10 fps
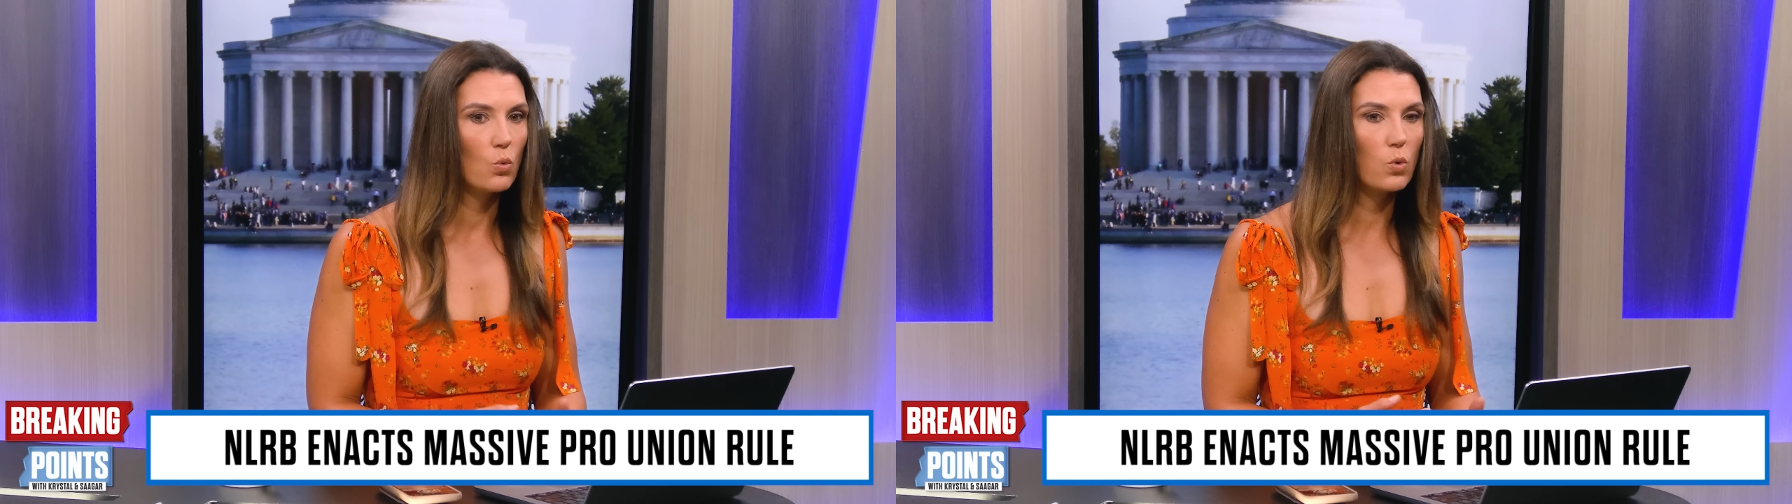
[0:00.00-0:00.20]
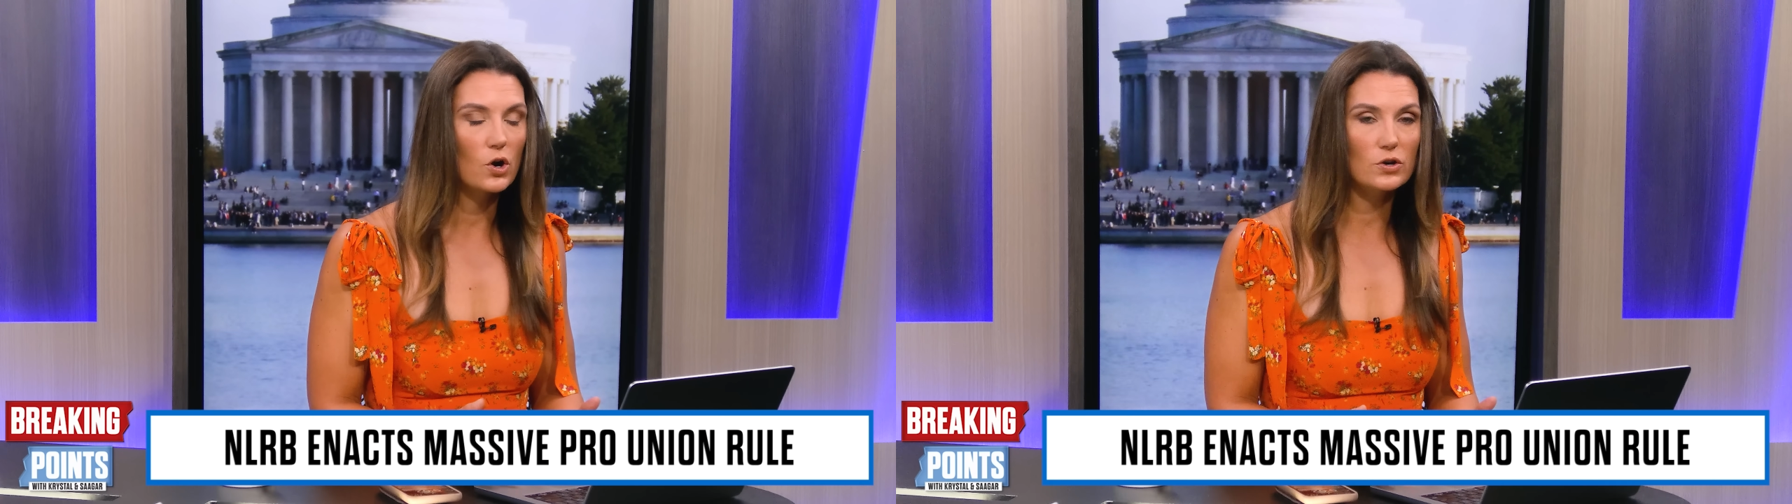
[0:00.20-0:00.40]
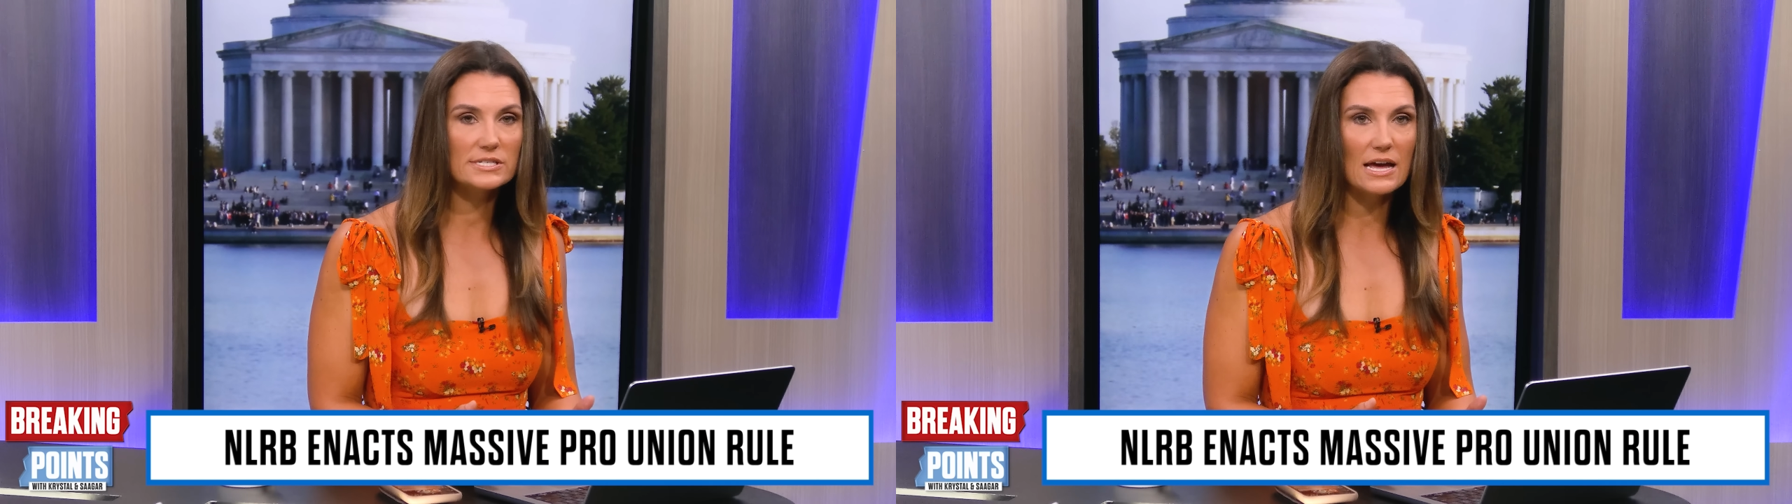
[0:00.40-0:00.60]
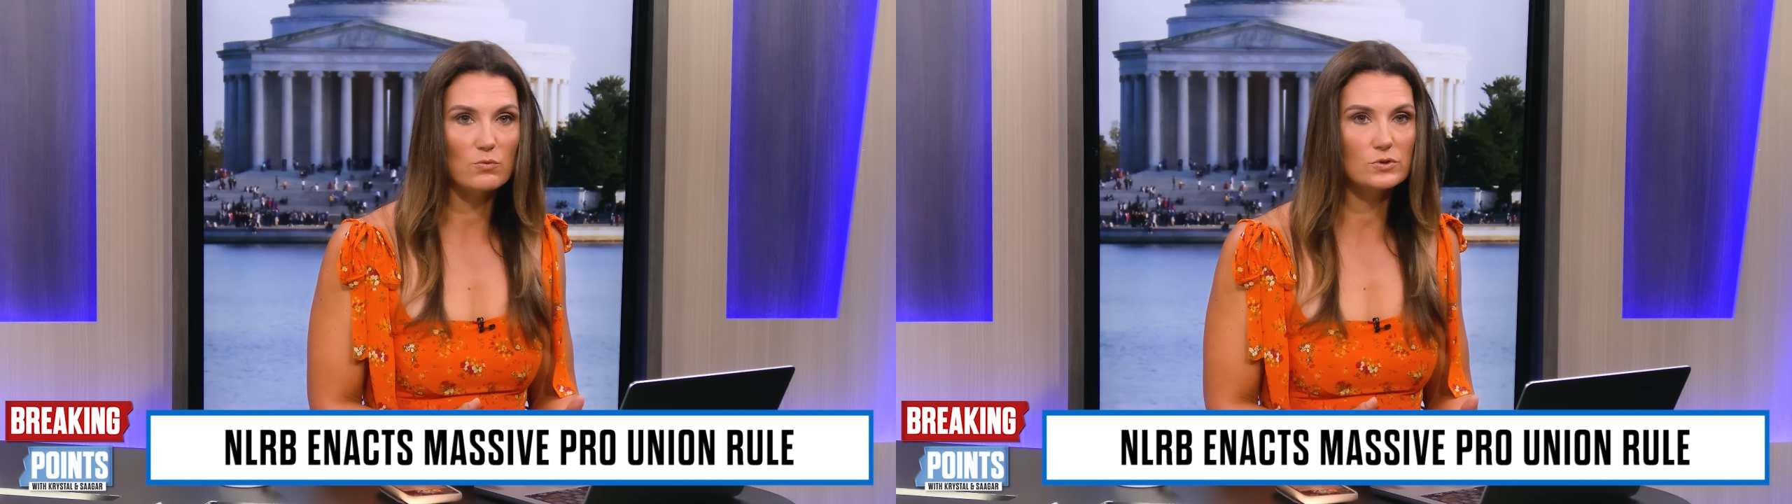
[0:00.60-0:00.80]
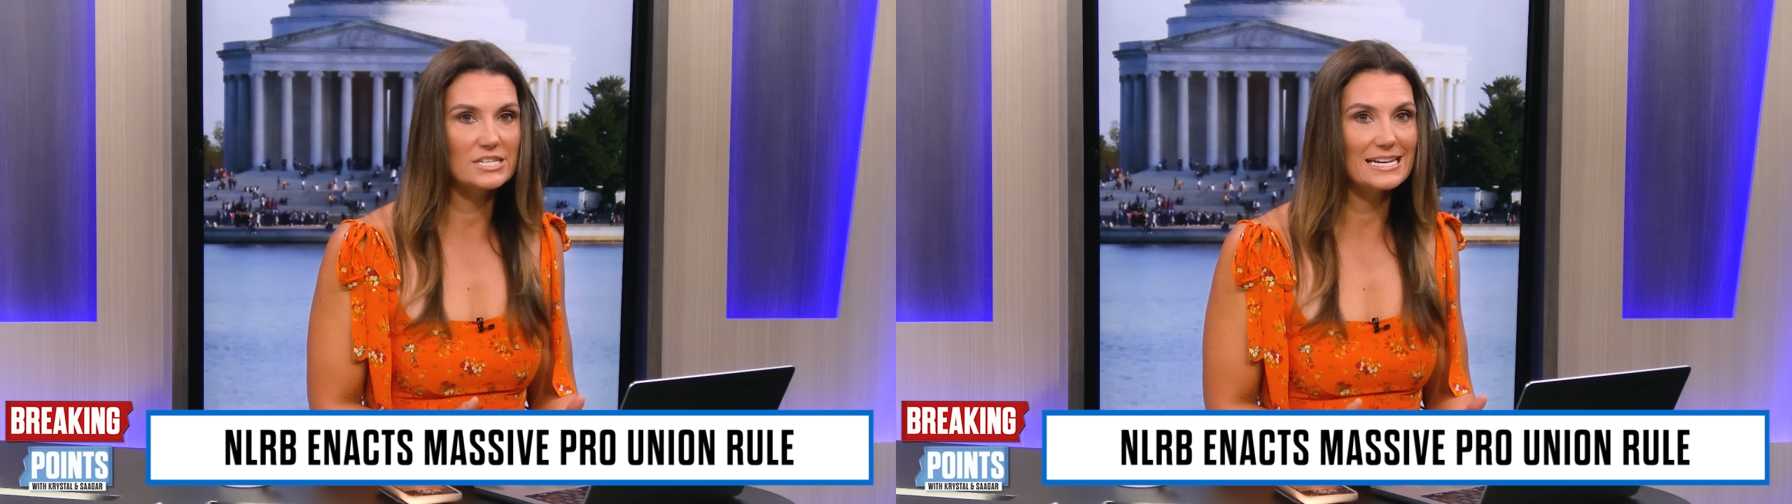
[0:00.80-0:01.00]
workers
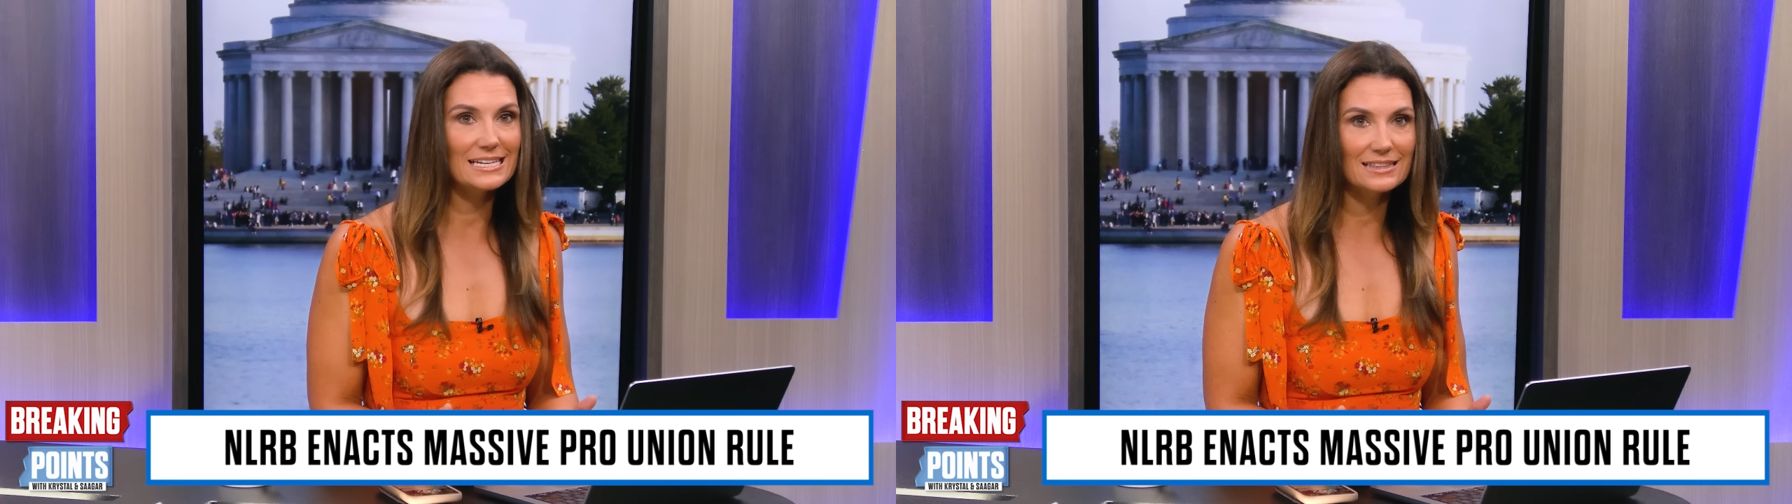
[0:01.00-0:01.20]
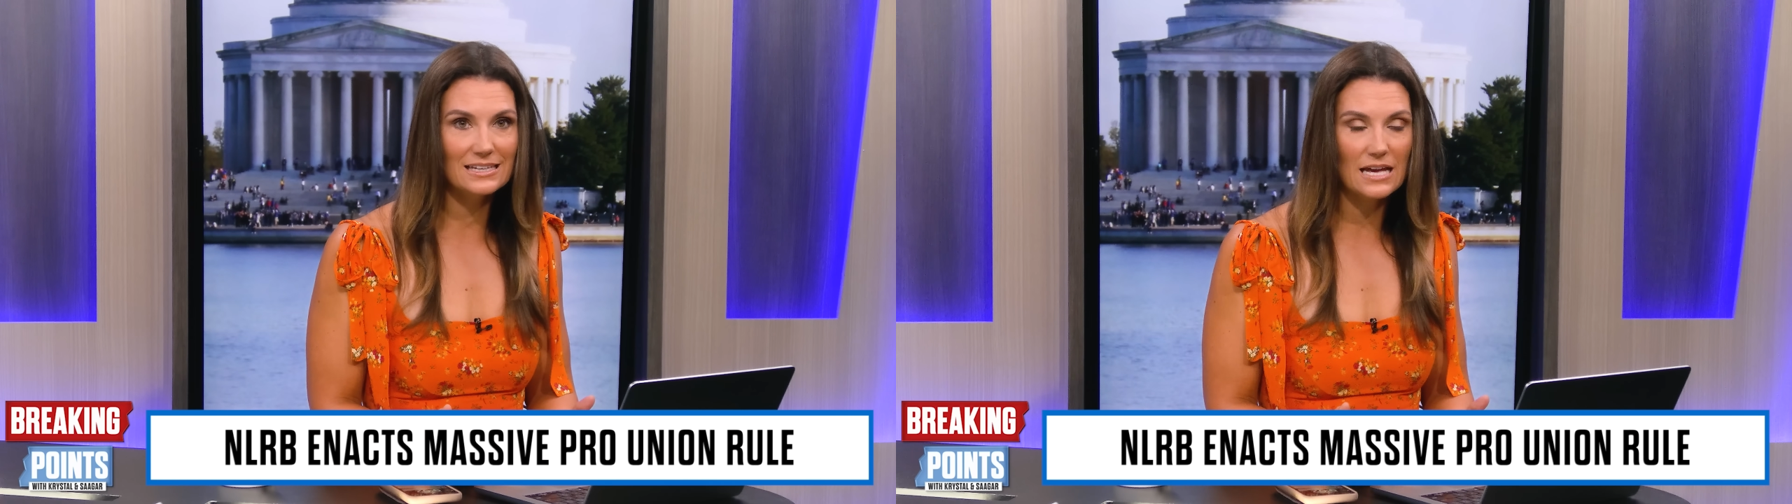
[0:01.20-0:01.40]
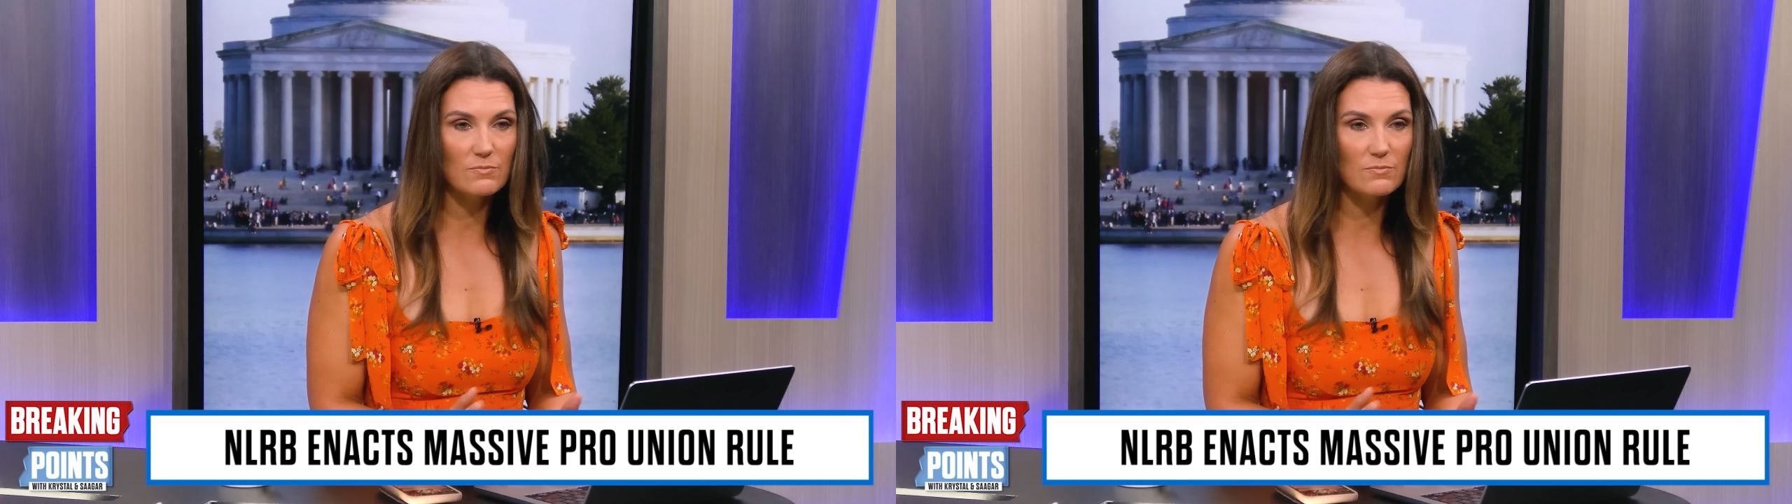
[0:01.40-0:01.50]
that routinely,